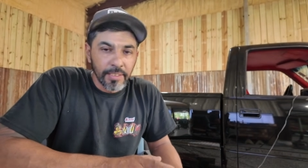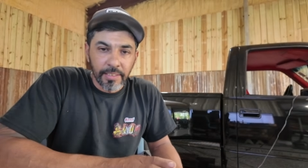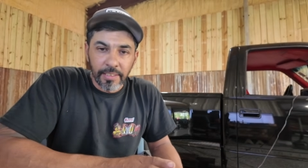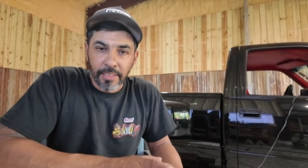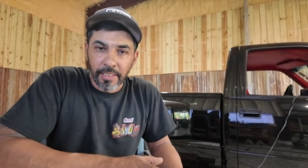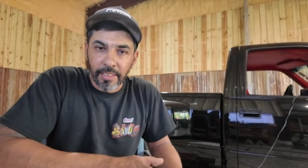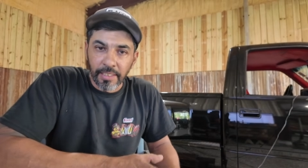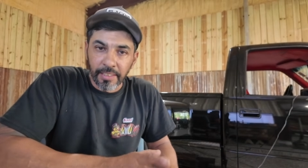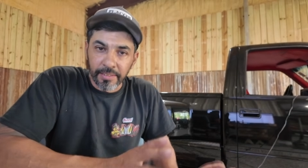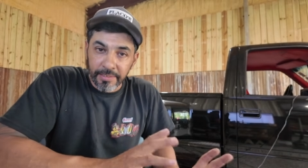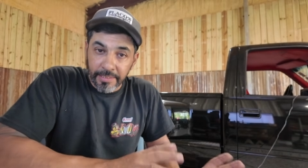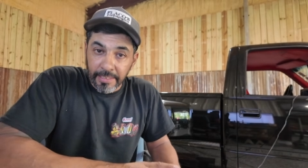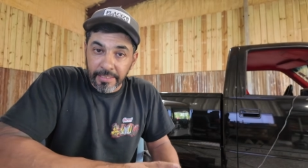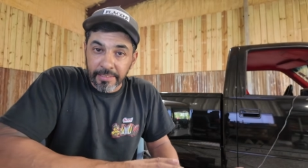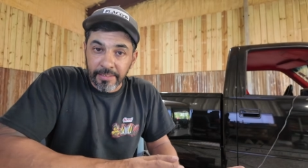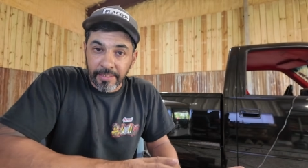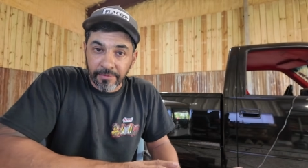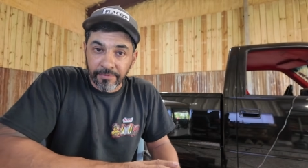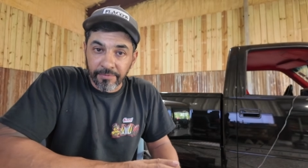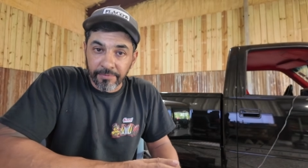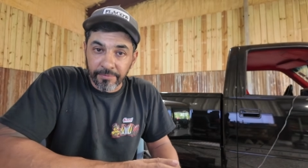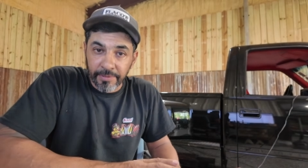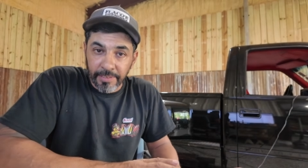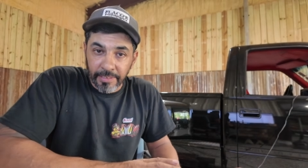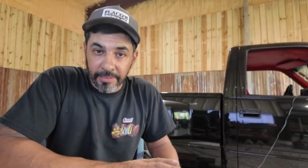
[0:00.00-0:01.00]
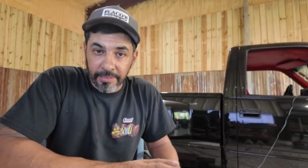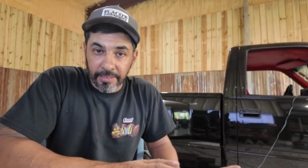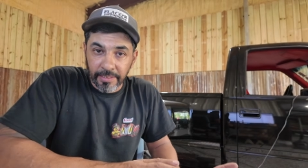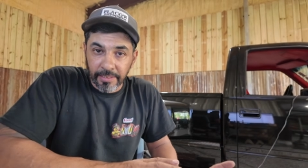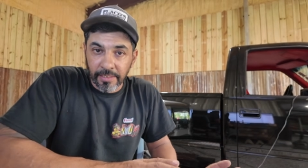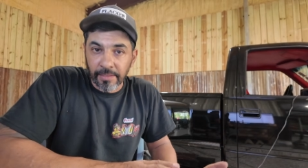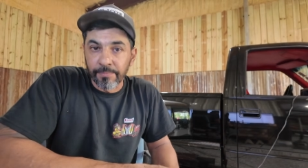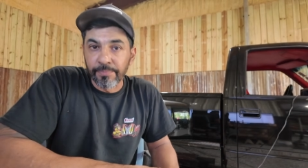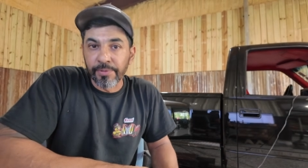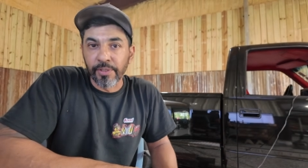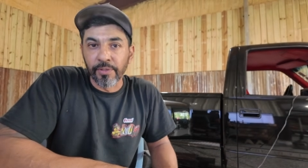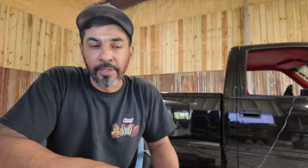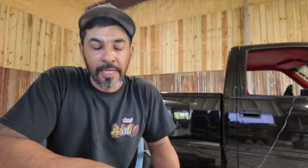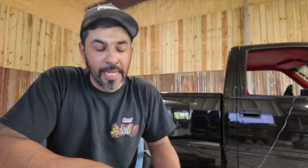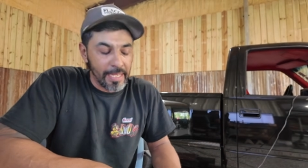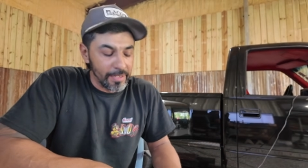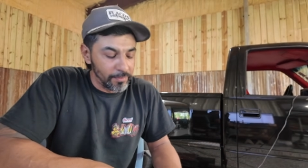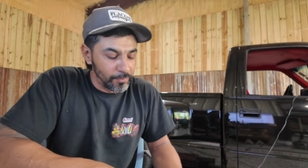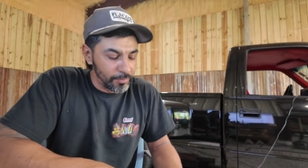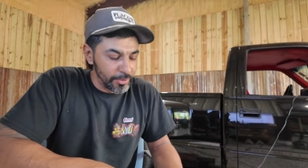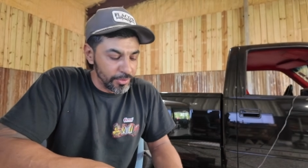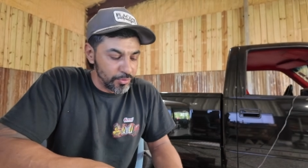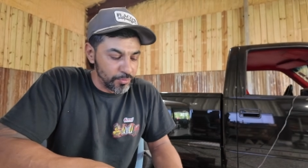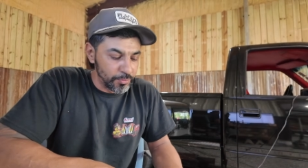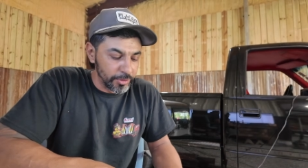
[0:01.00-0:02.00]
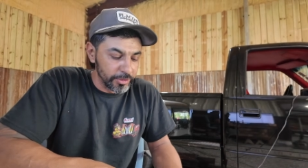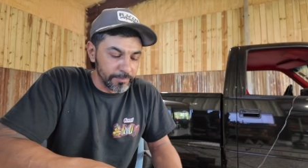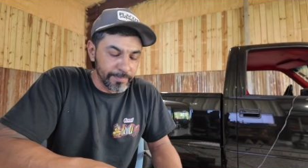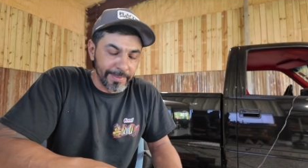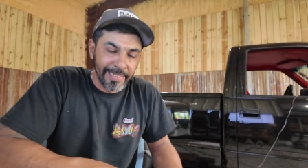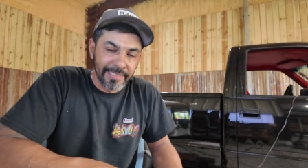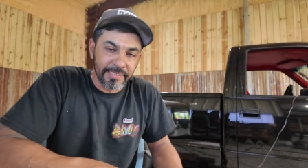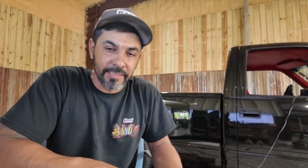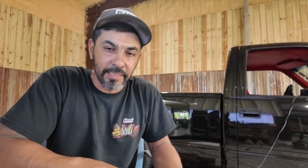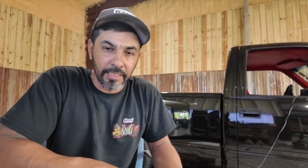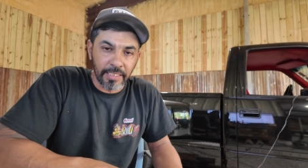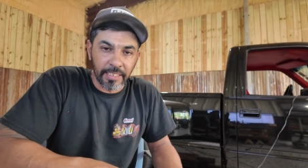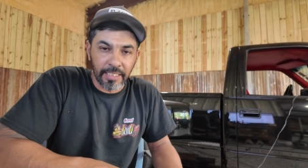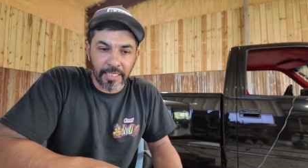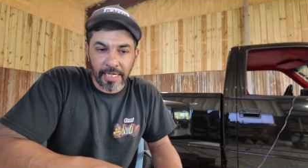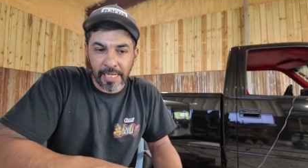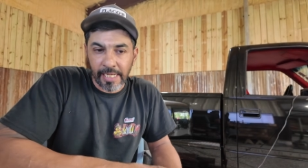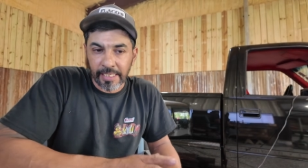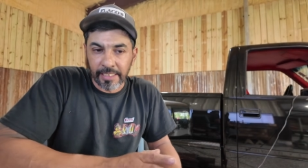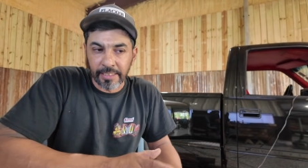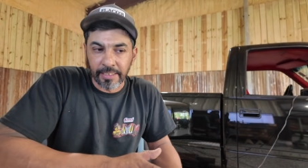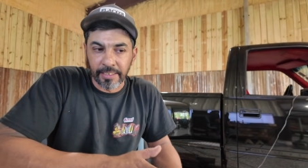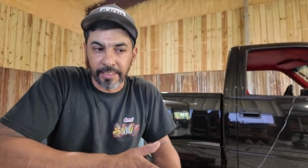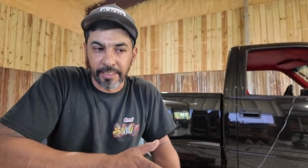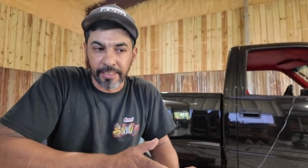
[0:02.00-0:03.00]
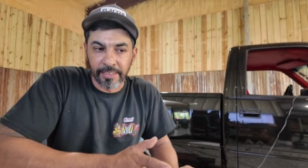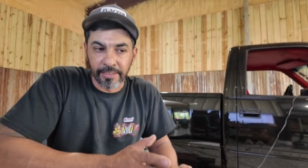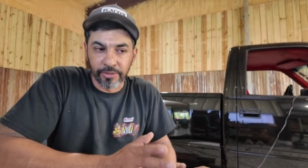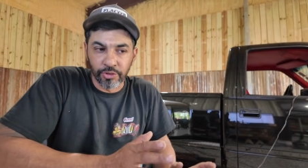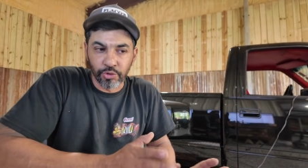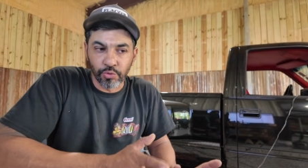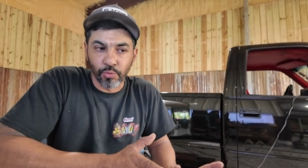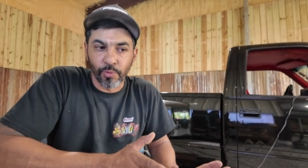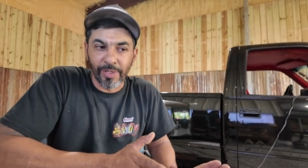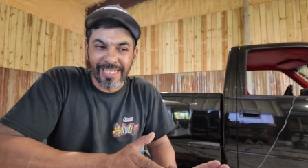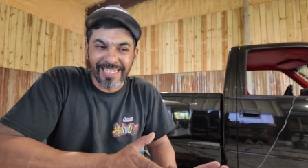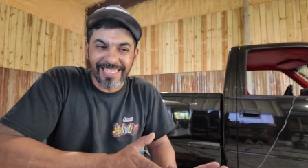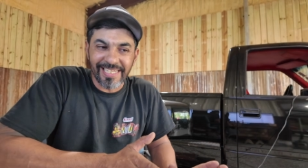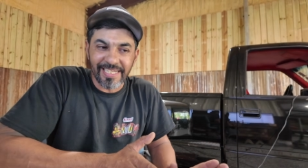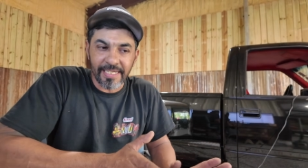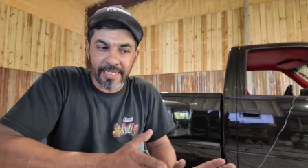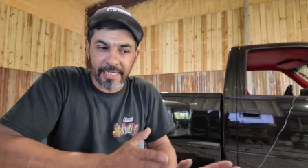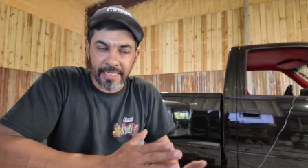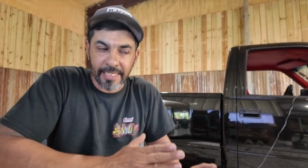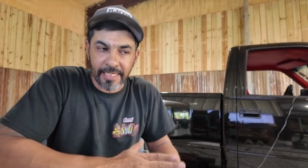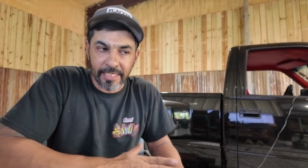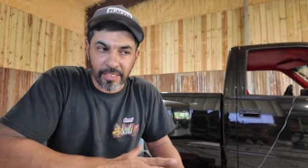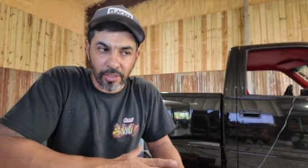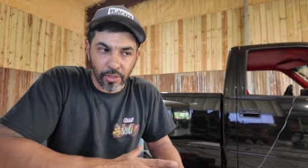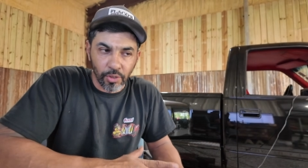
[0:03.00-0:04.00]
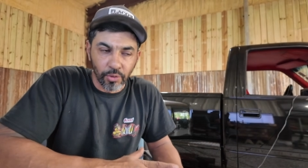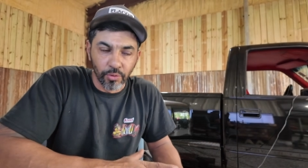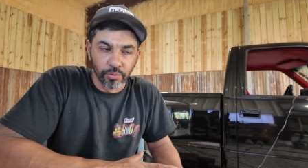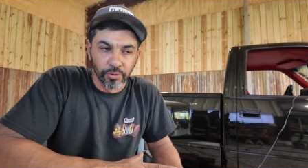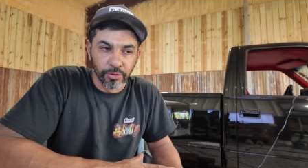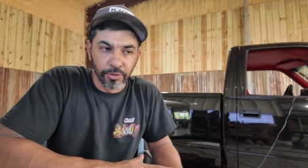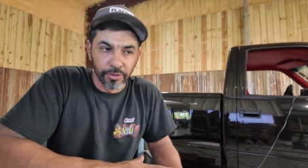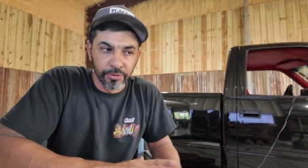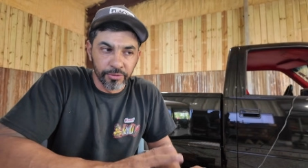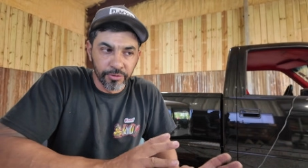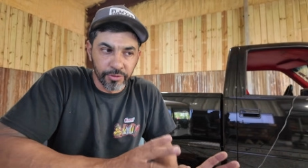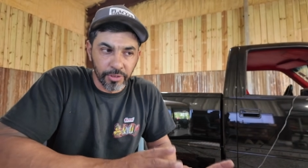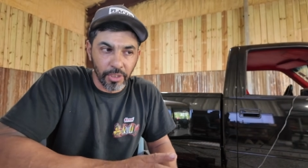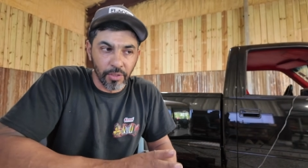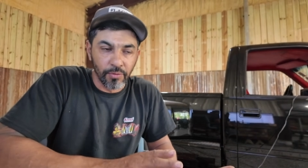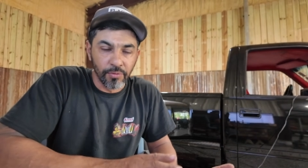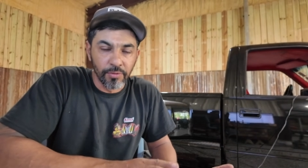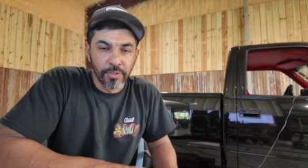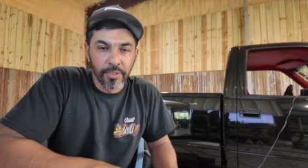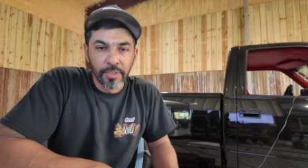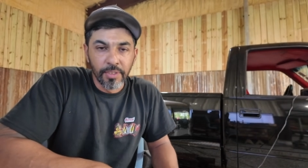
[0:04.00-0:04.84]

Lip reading: that the computer had, which was basically like 20 and older. So